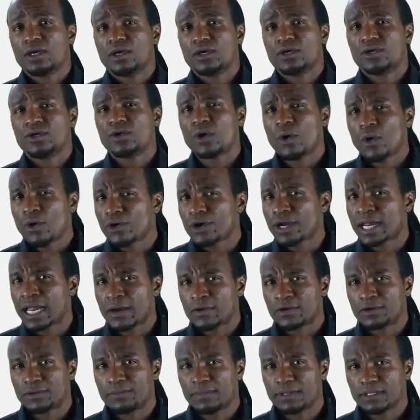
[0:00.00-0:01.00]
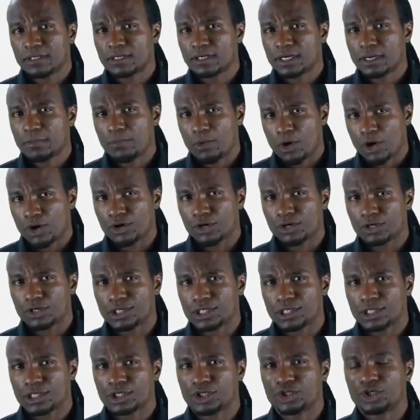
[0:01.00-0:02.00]
Your accountability
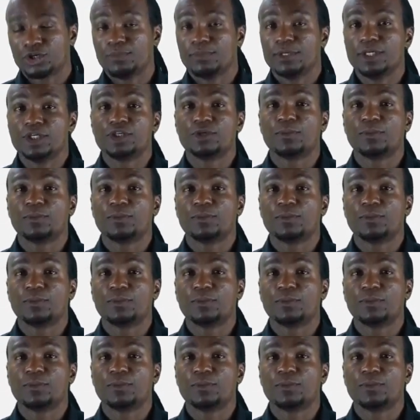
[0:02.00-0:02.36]
partner should be